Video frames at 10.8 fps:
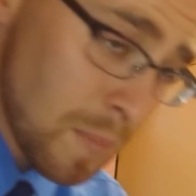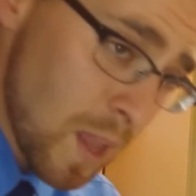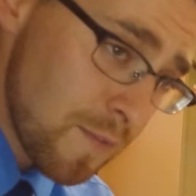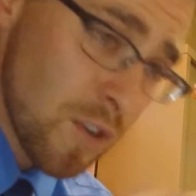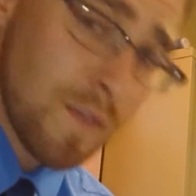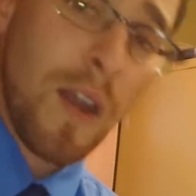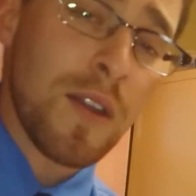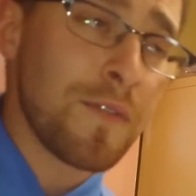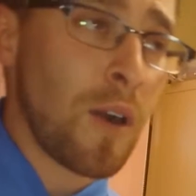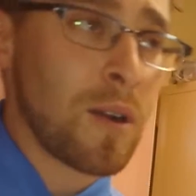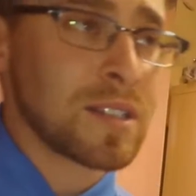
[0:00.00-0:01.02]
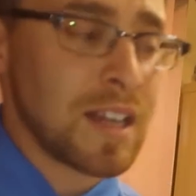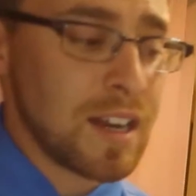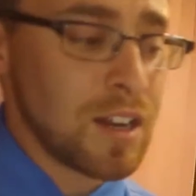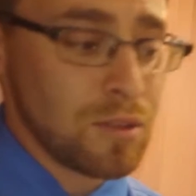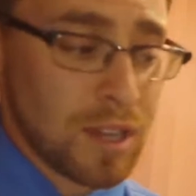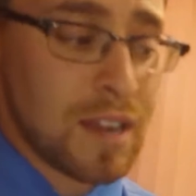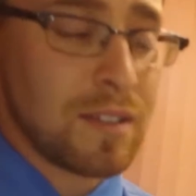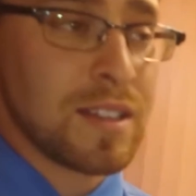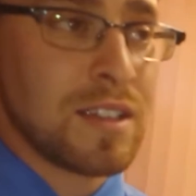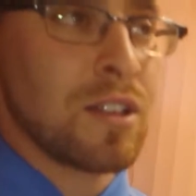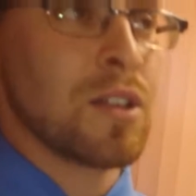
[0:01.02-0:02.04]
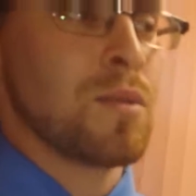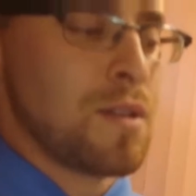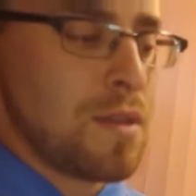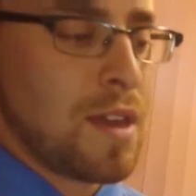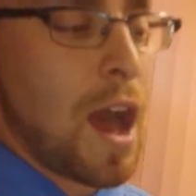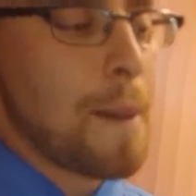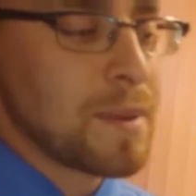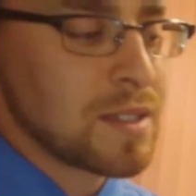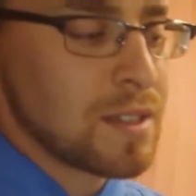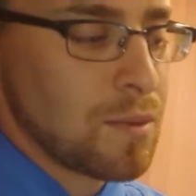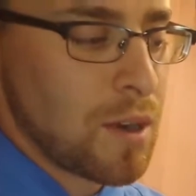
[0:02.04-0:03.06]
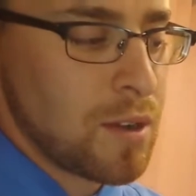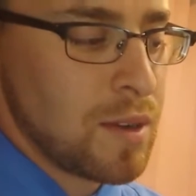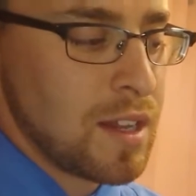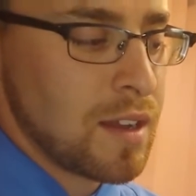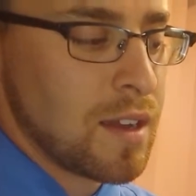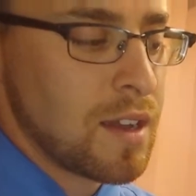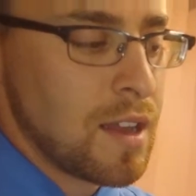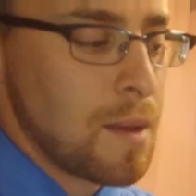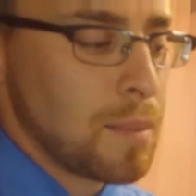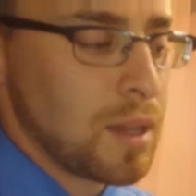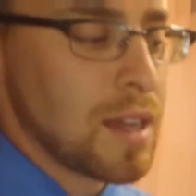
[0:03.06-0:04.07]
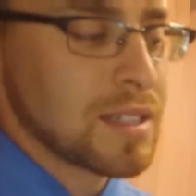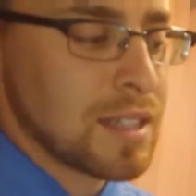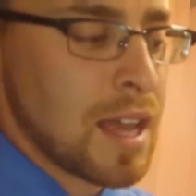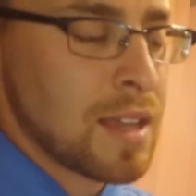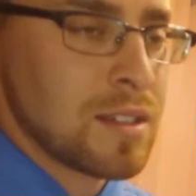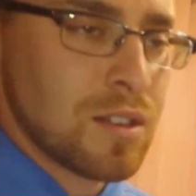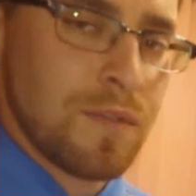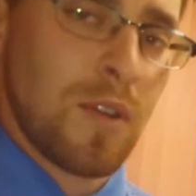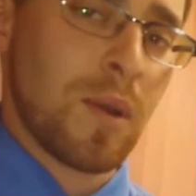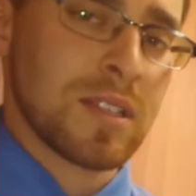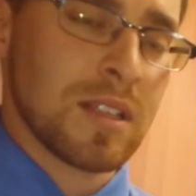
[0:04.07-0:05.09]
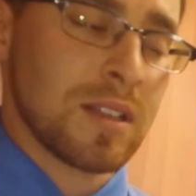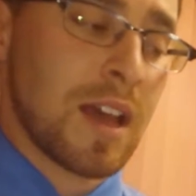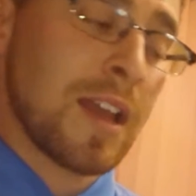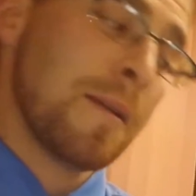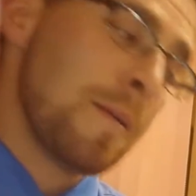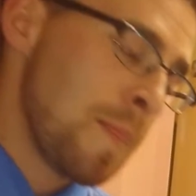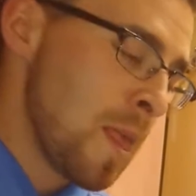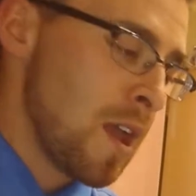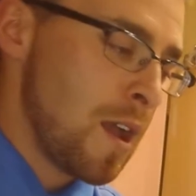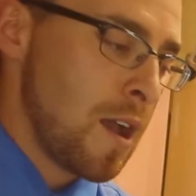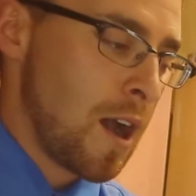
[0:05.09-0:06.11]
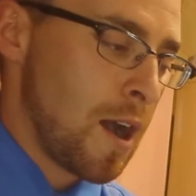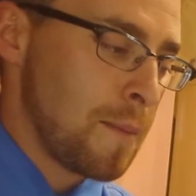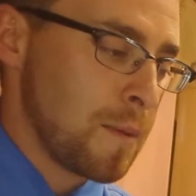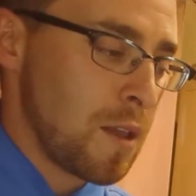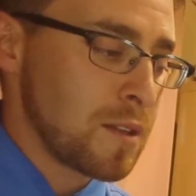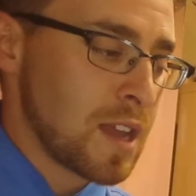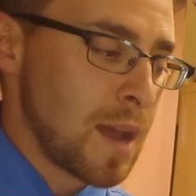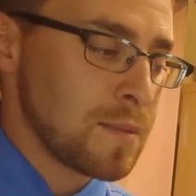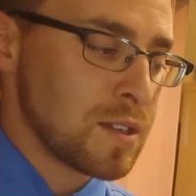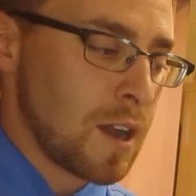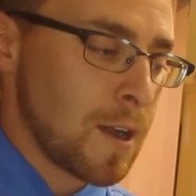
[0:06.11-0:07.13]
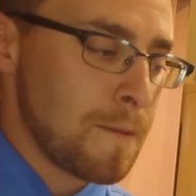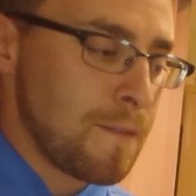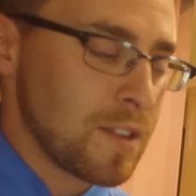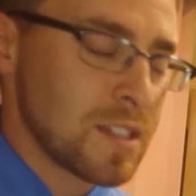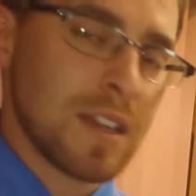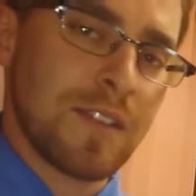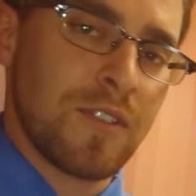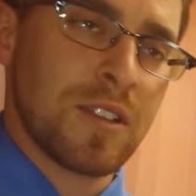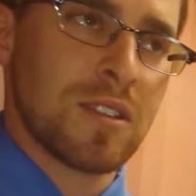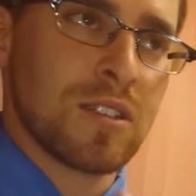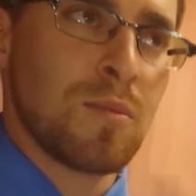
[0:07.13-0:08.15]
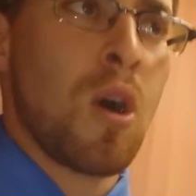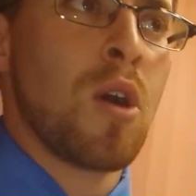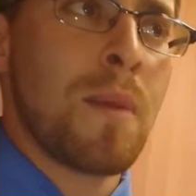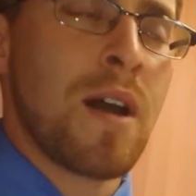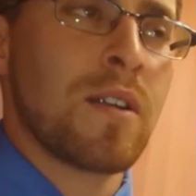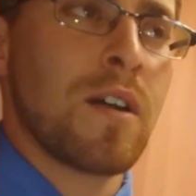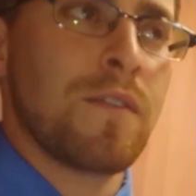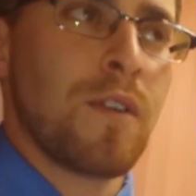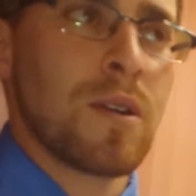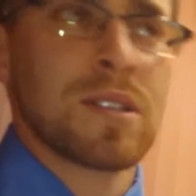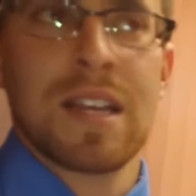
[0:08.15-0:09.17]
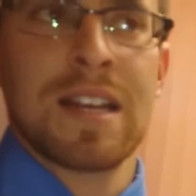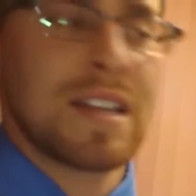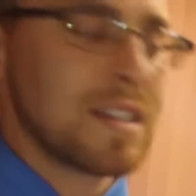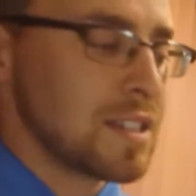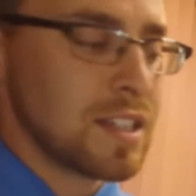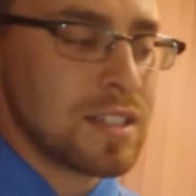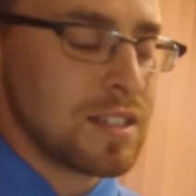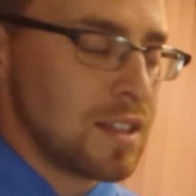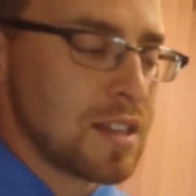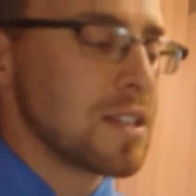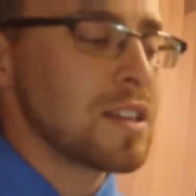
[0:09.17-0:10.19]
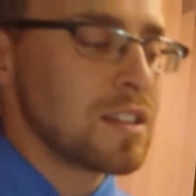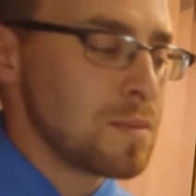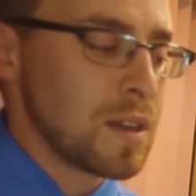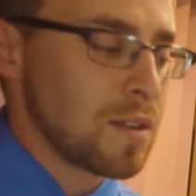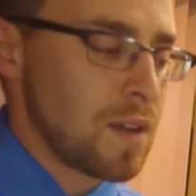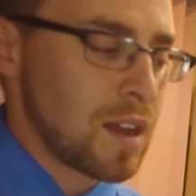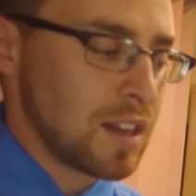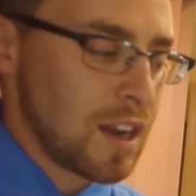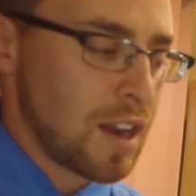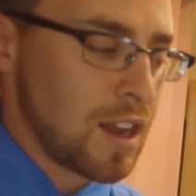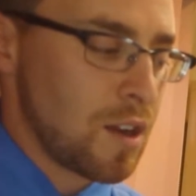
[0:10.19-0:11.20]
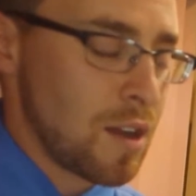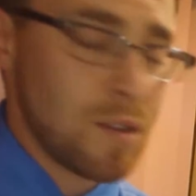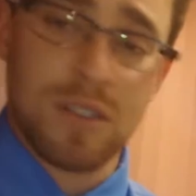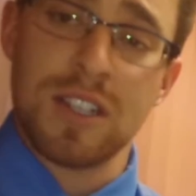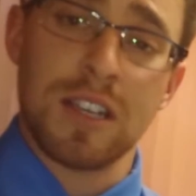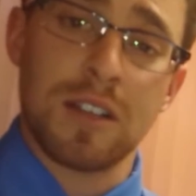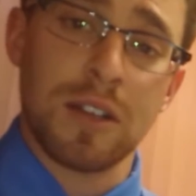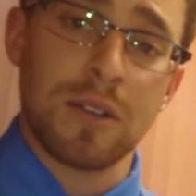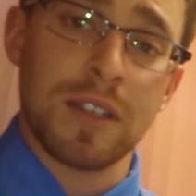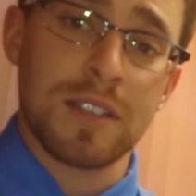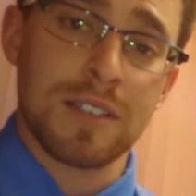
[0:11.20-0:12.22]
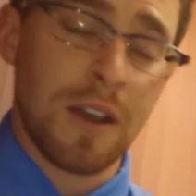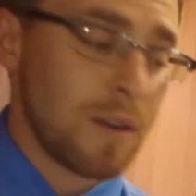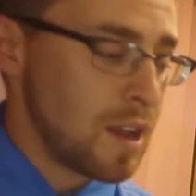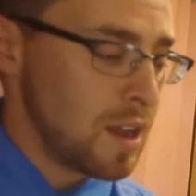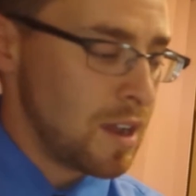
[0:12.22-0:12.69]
if you're very farsighted, you're likely dealing with the opposite, where you need a plus lens to focus the light. But other times, if it's a small amount of farsightedness, it doesn't need to be corrected, and you're seeing clearly. So